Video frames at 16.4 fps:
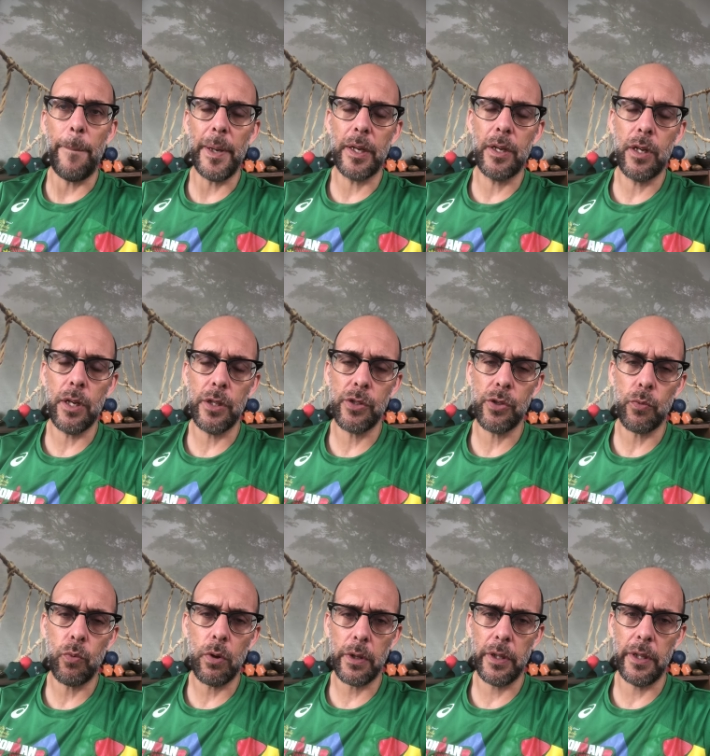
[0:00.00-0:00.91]
Because
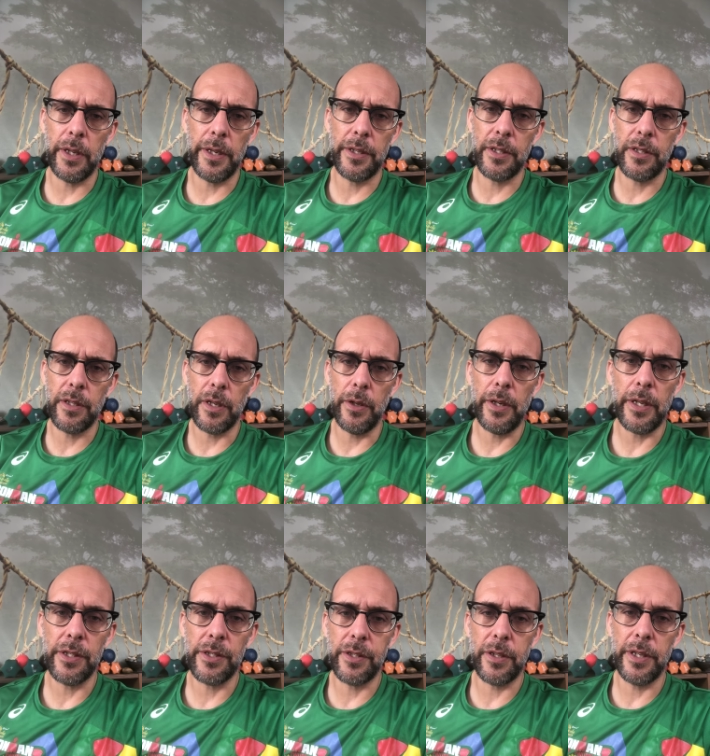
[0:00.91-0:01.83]
what you need to do
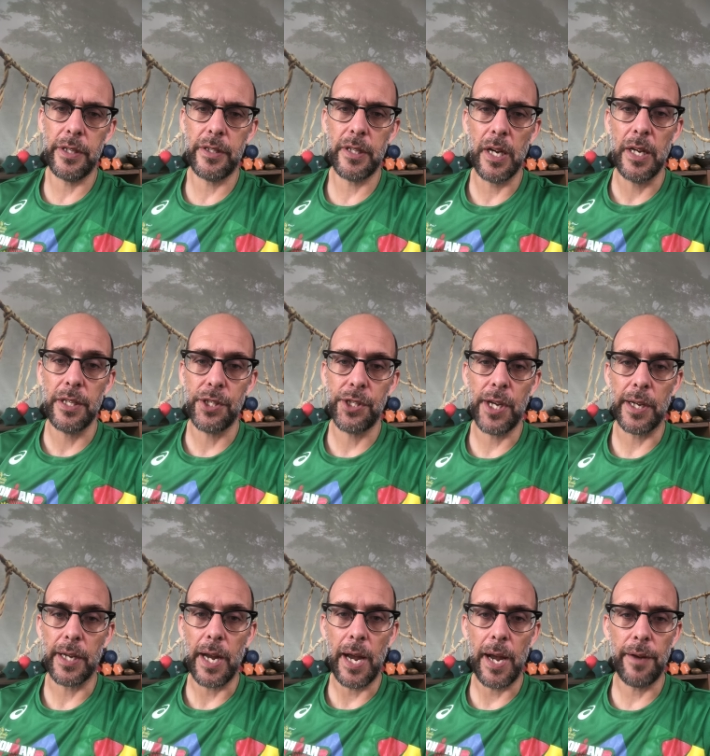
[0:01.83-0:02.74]
is you need to
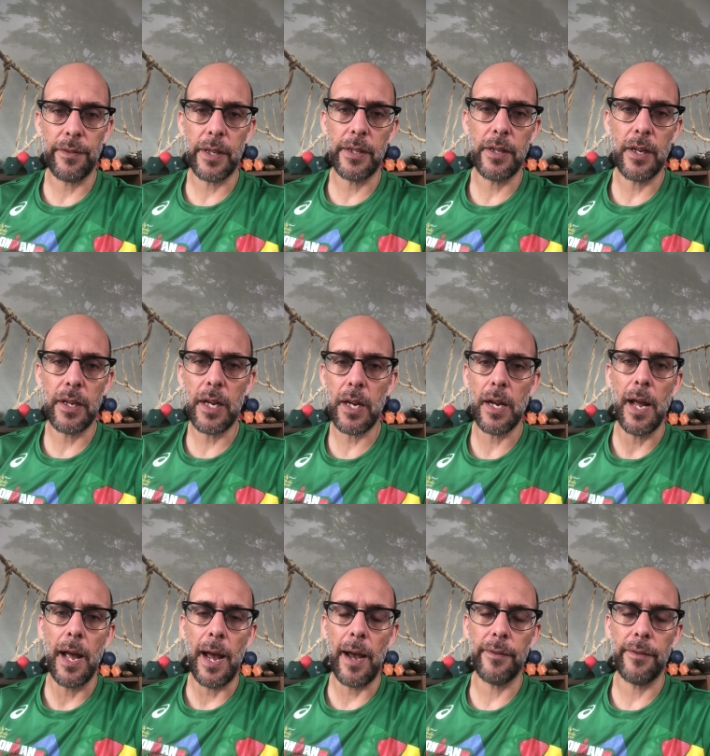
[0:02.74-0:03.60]
check, have they done it?